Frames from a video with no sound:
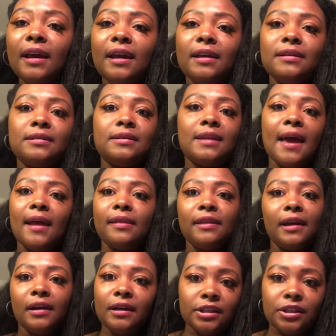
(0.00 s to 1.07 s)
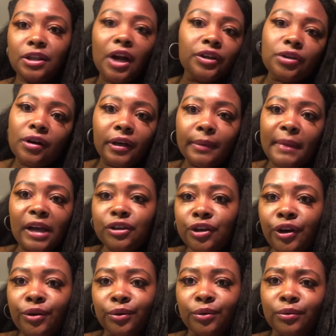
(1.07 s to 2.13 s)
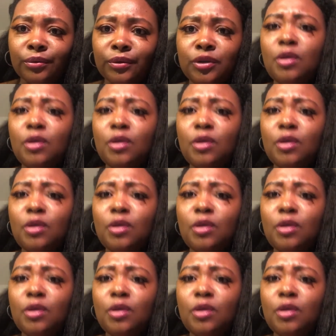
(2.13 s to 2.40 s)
is that they're going to start talking about you.